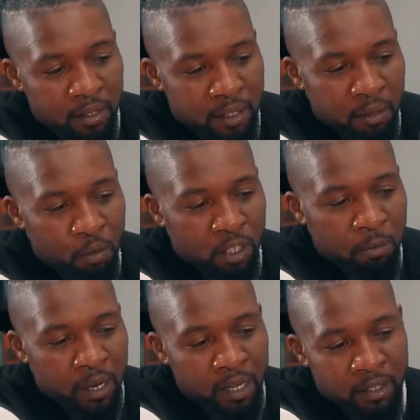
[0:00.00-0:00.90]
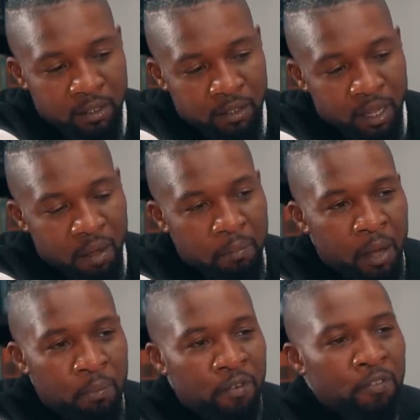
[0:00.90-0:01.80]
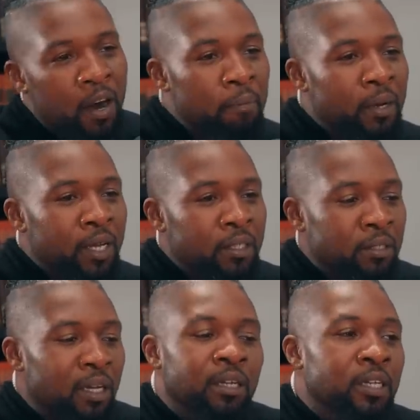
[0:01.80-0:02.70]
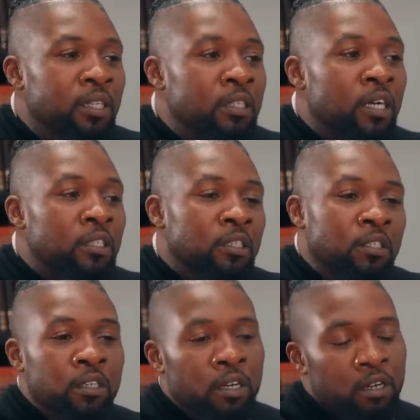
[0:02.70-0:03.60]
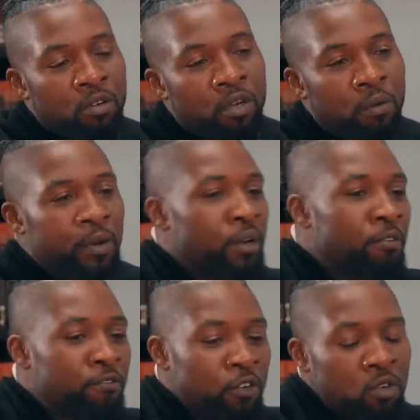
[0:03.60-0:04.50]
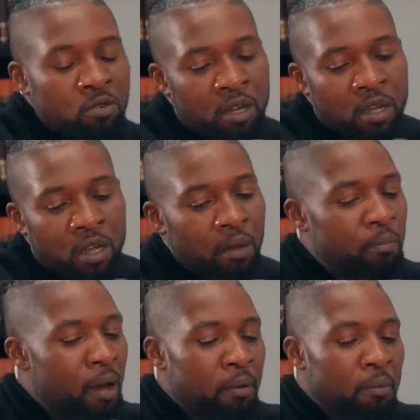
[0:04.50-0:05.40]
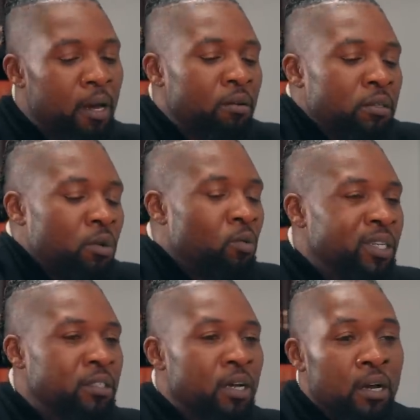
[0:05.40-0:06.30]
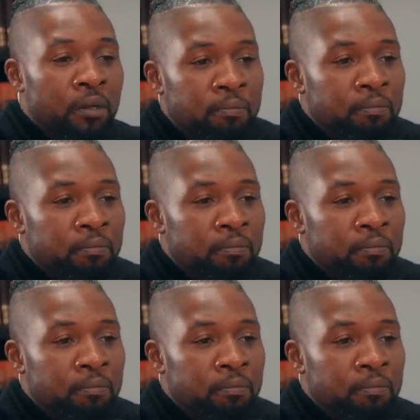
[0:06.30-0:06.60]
Sea Moss Plus and Blood Purifier Plus and Detox Cleanser gonna get rid of your flu in probably about a week's time.